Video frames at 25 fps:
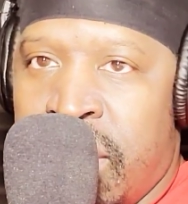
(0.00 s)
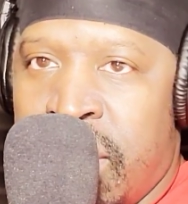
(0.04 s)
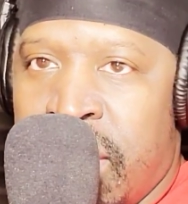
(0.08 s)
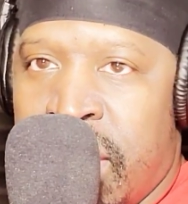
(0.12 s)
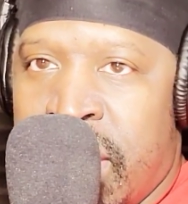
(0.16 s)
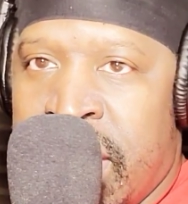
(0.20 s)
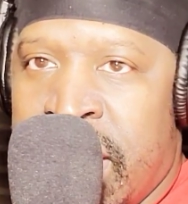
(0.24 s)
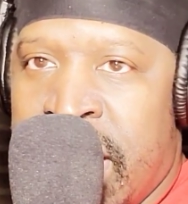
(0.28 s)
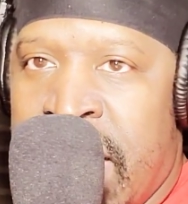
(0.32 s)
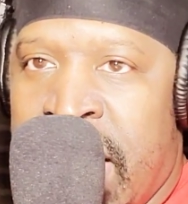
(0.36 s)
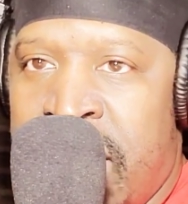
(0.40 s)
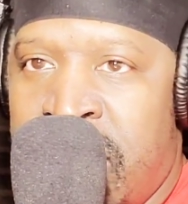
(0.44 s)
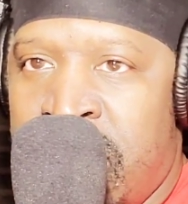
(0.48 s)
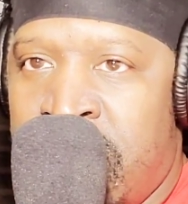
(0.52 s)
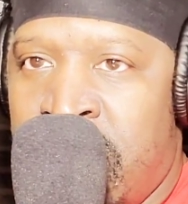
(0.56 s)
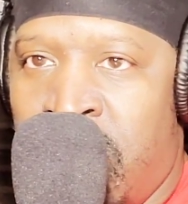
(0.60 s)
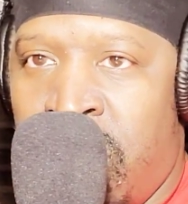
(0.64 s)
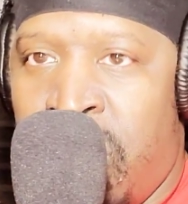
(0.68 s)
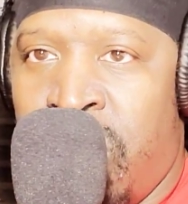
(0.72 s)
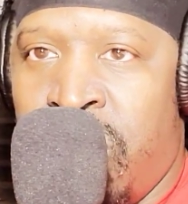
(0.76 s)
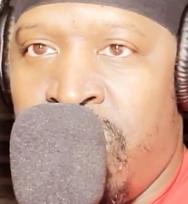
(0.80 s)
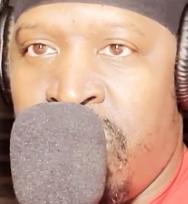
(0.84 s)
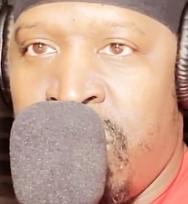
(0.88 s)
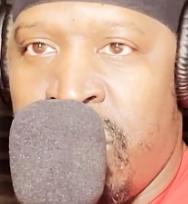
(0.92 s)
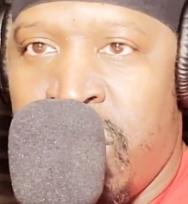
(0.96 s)
It ain't
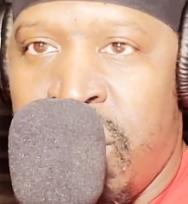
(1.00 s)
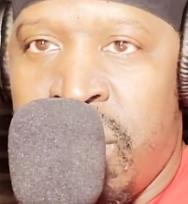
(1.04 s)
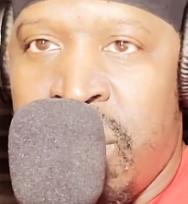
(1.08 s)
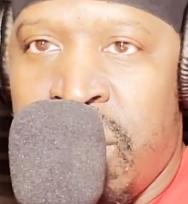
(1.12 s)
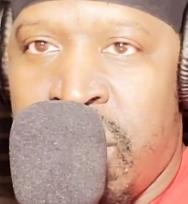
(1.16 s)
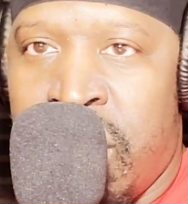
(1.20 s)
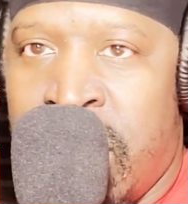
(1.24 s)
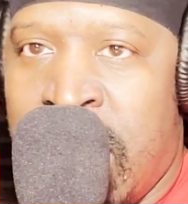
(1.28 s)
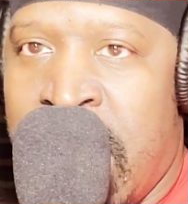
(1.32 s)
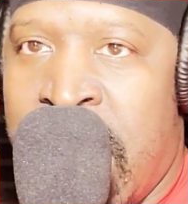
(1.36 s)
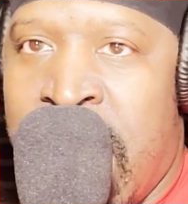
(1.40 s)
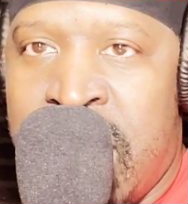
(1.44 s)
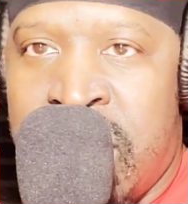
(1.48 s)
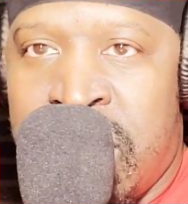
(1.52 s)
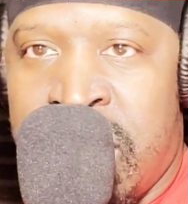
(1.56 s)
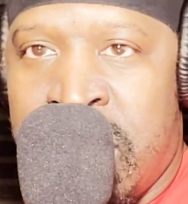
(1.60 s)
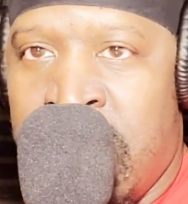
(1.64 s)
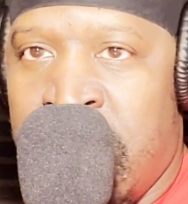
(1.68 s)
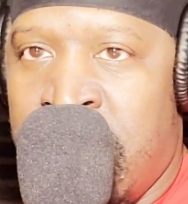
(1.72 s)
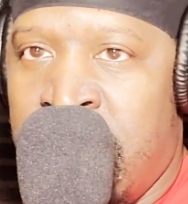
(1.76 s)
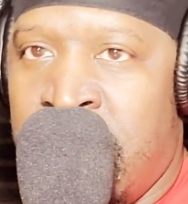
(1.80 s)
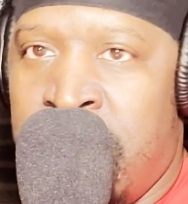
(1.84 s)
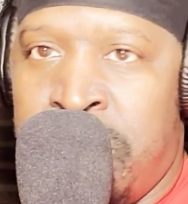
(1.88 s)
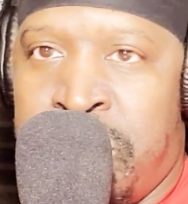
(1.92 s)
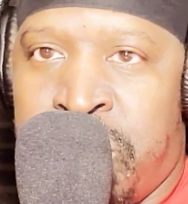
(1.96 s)
no locked
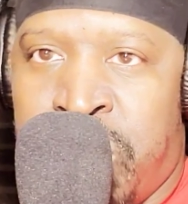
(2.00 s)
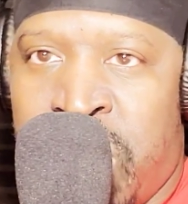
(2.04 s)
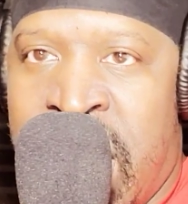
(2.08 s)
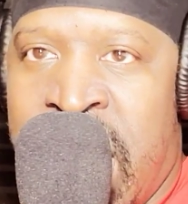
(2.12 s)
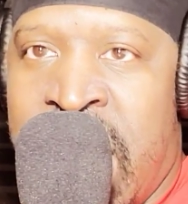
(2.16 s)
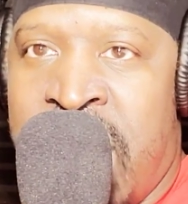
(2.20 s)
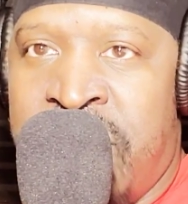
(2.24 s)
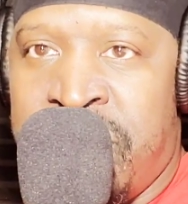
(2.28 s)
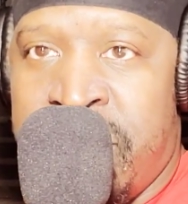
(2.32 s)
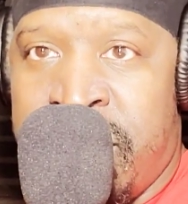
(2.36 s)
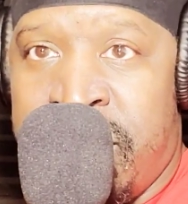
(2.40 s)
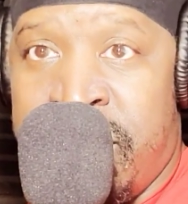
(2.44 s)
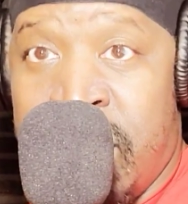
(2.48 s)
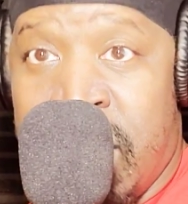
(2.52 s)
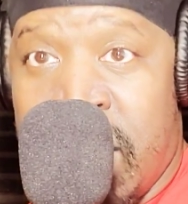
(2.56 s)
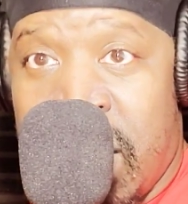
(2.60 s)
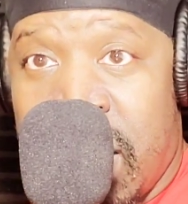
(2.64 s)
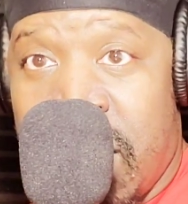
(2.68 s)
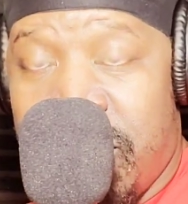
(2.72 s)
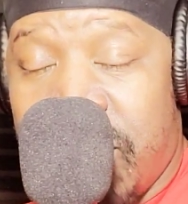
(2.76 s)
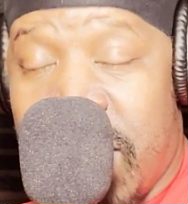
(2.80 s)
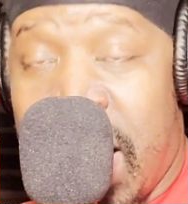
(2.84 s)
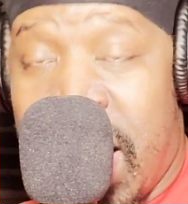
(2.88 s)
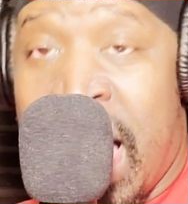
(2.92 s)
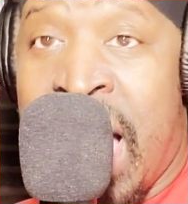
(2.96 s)
in privacy.
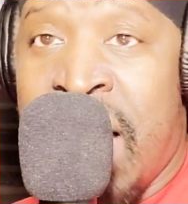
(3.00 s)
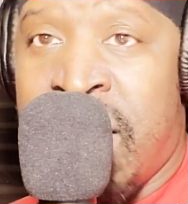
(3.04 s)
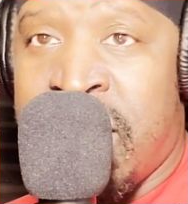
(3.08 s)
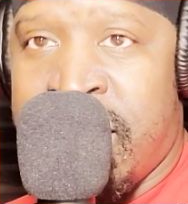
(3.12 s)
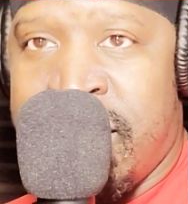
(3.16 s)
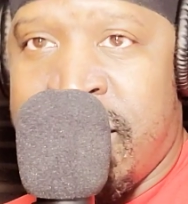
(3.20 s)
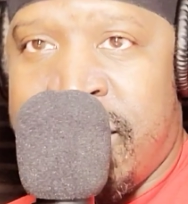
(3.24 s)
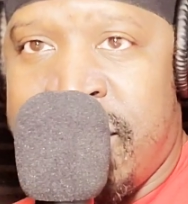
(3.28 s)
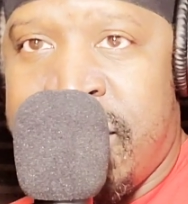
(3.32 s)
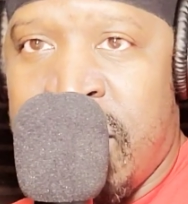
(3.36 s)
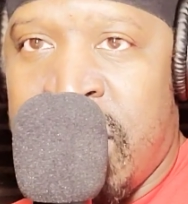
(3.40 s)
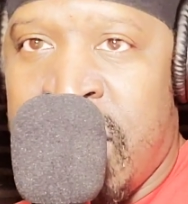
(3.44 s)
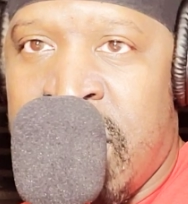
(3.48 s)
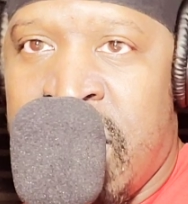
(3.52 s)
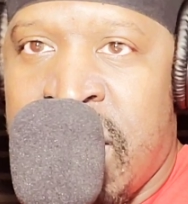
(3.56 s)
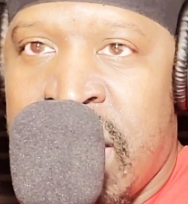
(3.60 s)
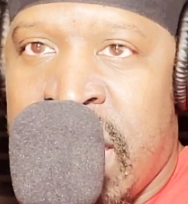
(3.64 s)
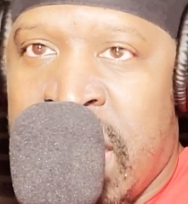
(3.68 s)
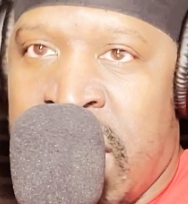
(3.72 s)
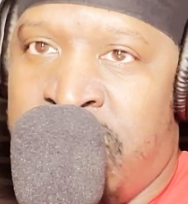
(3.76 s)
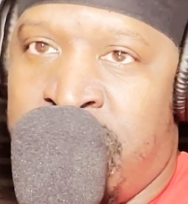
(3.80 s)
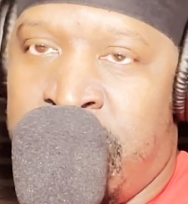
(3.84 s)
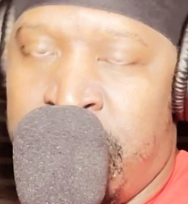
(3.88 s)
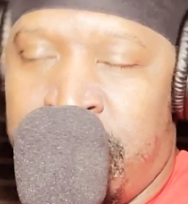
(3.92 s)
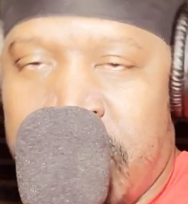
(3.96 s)
If I could see it,
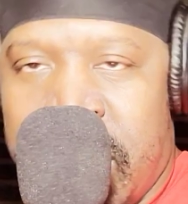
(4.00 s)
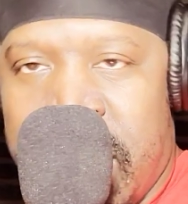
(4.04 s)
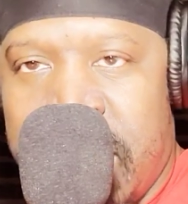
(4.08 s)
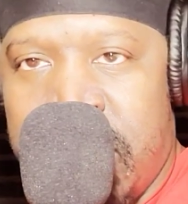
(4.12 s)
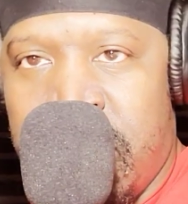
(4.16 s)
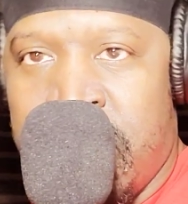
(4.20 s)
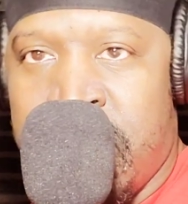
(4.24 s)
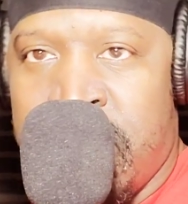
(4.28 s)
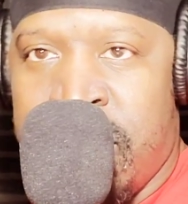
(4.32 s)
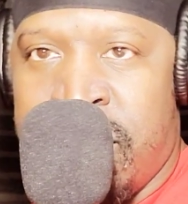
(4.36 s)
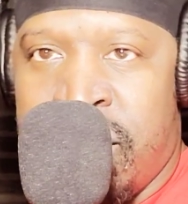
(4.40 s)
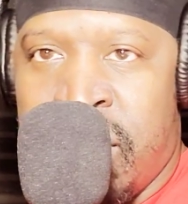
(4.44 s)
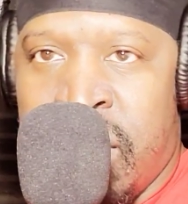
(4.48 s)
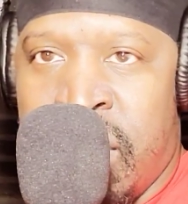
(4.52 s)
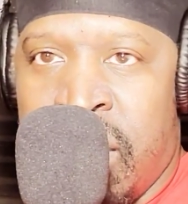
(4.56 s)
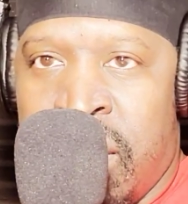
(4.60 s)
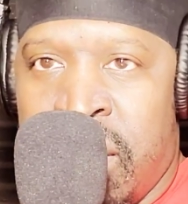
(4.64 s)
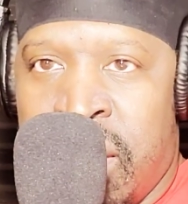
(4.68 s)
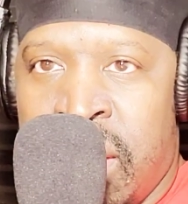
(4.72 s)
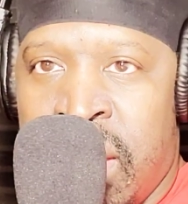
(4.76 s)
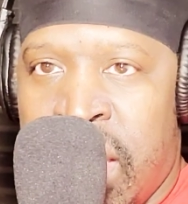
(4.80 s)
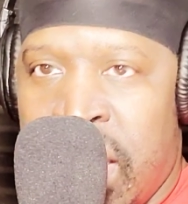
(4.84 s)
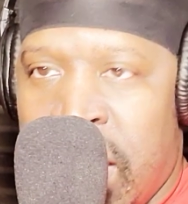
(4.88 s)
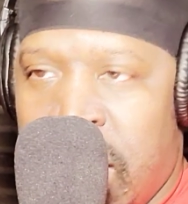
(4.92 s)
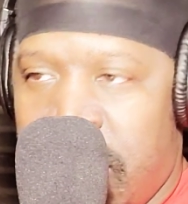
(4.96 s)
everybody could see it.